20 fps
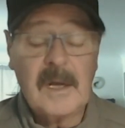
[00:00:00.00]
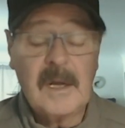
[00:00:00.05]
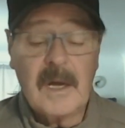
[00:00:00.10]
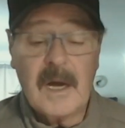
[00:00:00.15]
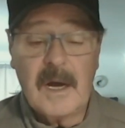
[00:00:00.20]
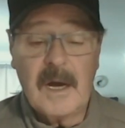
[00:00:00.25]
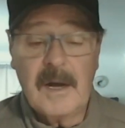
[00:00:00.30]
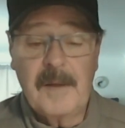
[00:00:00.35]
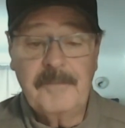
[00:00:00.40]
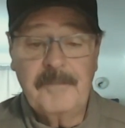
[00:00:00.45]

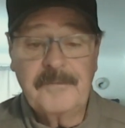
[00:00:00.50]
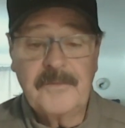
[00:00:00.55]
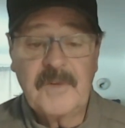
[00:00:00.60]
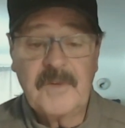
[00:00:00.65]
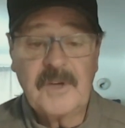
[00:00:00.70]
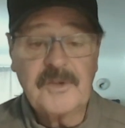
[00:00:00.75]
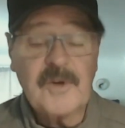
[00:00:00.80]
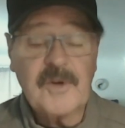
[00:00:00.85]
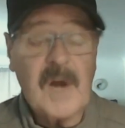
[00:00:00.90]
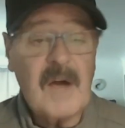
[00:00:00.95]

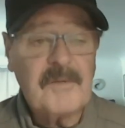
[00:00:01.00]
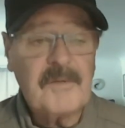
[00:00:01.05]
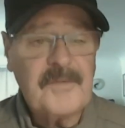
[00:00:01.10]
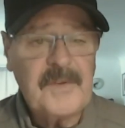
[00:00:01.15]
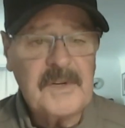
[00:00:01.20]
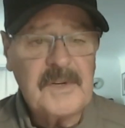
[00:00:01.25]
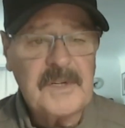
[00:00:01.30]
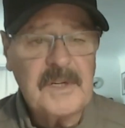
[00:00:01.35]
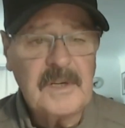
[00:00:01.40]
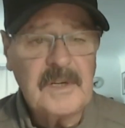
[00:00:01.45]
The trout
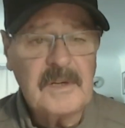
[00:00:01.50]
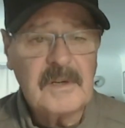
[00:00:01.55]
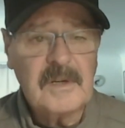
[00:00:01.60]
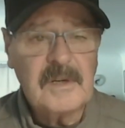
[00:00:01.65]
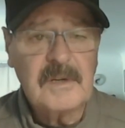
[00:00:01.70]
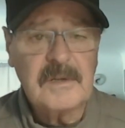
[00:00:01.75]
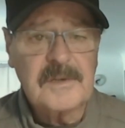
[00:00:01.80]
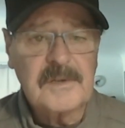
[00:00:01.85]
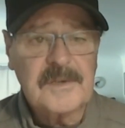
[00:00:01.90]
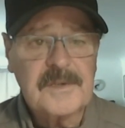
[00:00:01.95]
fishing
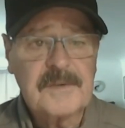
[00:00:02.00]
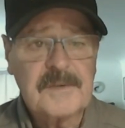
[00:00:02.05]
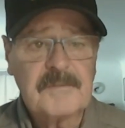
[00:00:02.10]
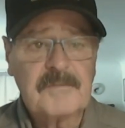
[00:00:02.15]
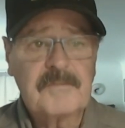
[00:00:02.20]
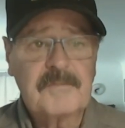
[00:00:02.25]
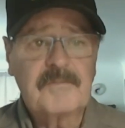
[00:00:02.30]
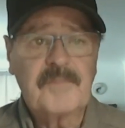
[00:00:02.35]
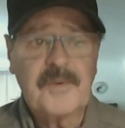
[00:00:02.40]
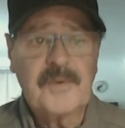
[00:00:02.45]
is
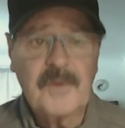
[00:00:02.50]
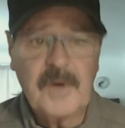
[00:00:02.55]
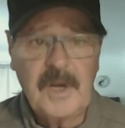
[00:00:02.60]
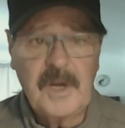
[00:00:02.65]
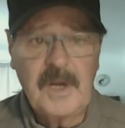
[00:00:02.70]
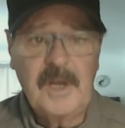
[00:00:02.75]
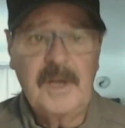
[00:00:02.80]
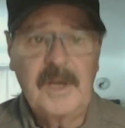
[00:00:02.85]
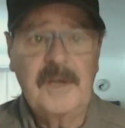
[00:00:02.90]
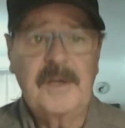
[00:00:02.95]

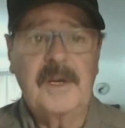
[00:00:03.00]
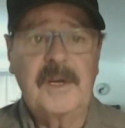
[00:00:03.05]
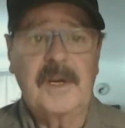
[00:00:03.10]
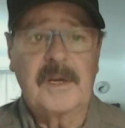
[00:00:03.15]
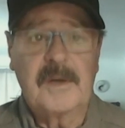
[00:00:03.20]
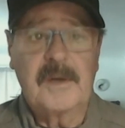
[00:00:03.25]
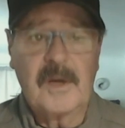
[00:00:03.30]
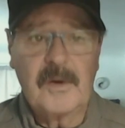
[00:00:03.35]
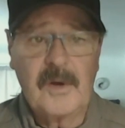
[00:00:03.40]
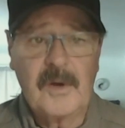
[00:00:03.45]

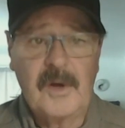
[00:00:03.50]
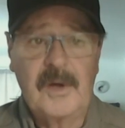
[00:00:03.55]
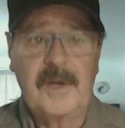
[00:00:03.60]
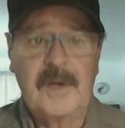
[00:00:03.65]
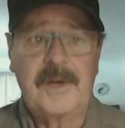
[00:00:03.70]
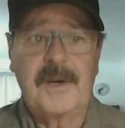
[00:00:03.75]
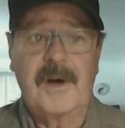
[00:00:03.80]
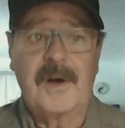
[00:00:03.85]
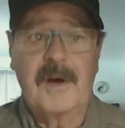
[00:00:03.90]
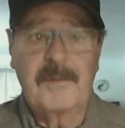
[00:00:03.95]
pretty
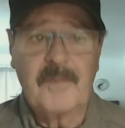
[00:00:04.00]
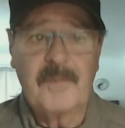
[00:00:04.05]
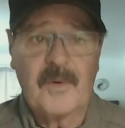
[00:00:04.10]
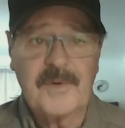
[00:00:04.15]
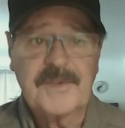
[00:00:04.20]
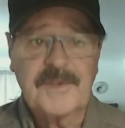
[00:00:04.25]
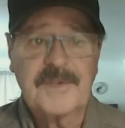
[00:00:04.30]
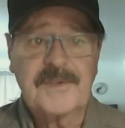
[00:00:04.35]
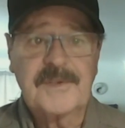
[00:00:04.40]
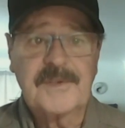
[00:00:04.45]
good
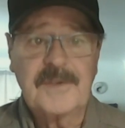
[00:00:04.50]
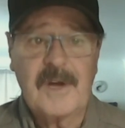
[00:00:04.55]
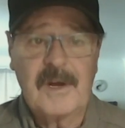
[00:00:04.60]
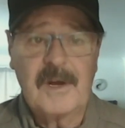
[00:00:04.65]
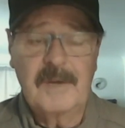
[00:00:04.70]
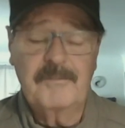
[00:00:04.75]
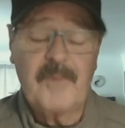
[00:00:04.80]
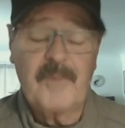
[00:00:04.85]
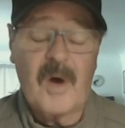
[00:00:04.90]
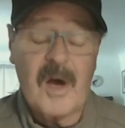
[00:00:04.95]

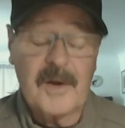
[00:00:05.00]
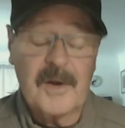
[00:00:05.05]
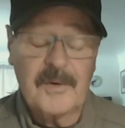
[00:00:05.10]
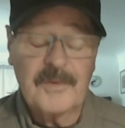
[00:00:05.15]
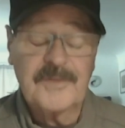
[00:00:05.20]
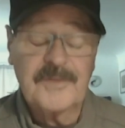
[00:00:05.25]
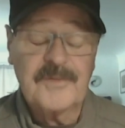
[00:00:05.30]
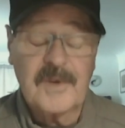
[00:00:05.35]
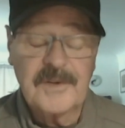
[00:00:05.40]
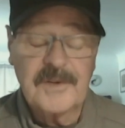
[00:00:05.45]
on
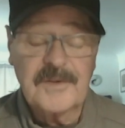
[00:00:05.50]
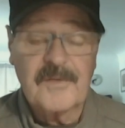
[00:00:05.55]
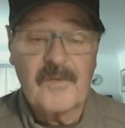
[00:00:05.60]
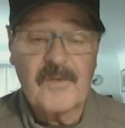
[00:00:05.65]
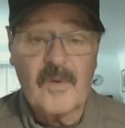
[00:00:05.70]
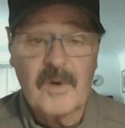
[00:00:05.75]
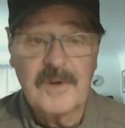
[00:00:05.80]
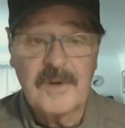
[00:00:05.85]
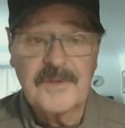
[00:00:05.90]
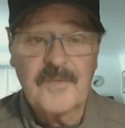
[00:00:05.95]
Potholes
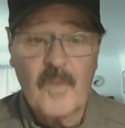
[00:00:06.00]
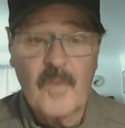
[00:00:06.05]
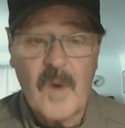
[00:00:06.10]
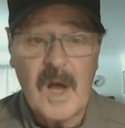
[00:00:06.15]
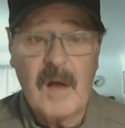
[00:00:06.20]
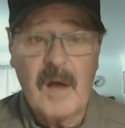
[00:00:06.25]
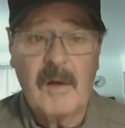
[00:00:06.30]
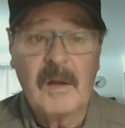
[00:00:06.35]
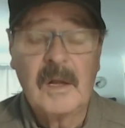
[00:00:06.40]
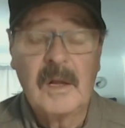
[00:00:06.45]
Reservoir as
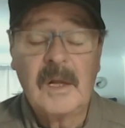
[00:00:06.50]
well.